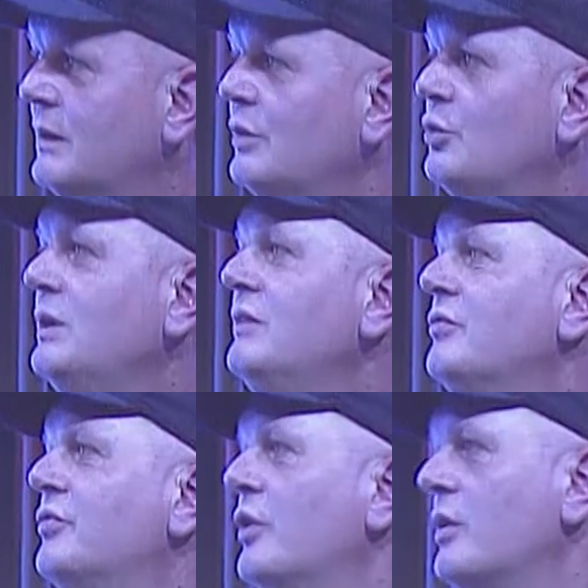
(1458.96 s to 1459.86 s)
to even
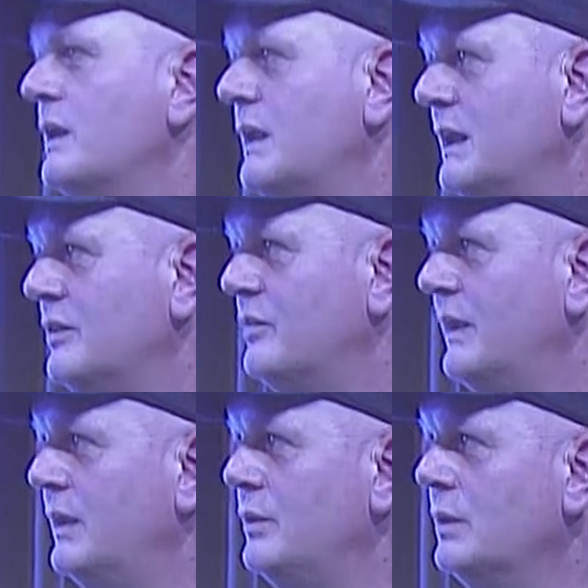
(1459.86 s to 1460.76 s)
further enhance
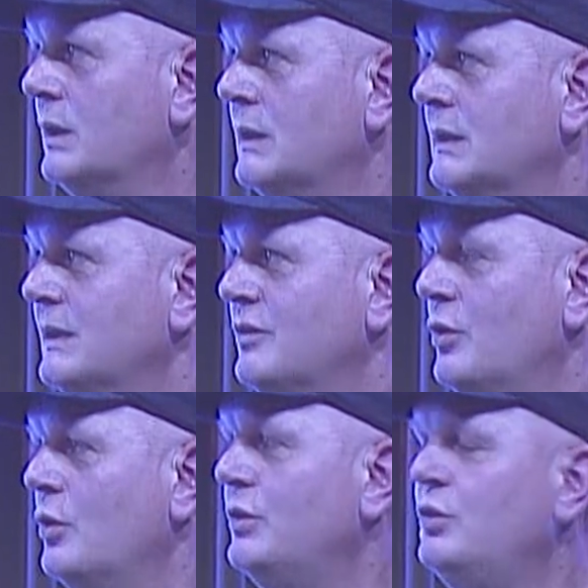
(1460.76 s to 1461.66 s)
value. So
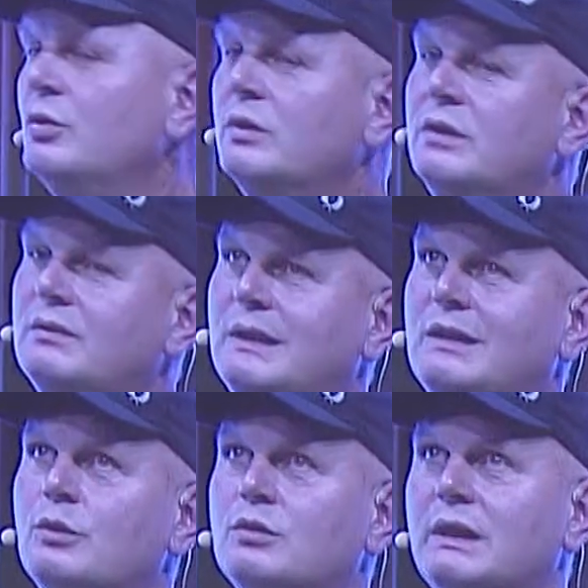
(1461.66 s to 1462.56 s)
it
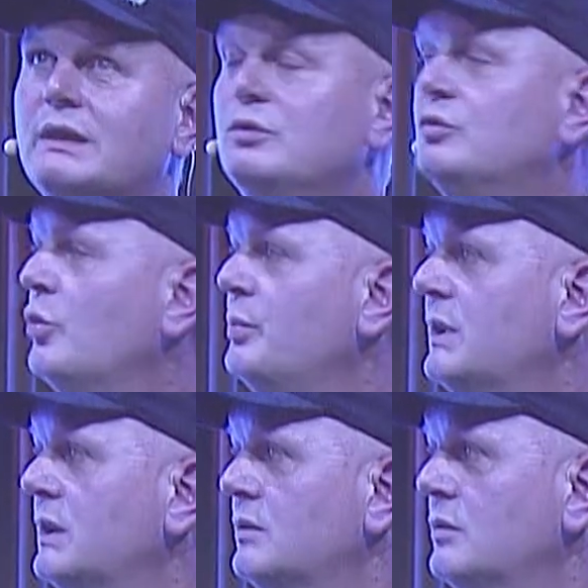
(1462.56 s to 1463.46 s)
looked like
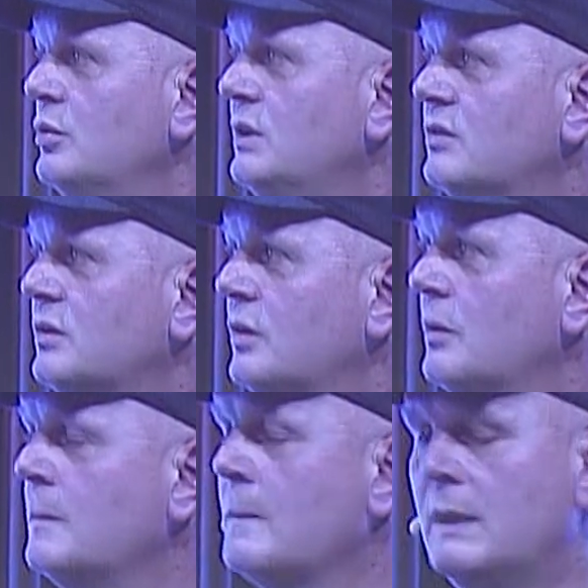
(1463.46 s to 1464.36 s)
utopia 2 years ago.
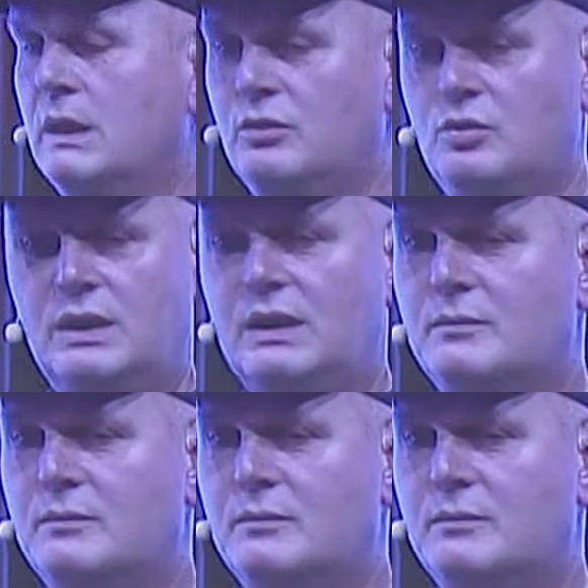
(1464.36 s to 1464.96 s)
Today I'm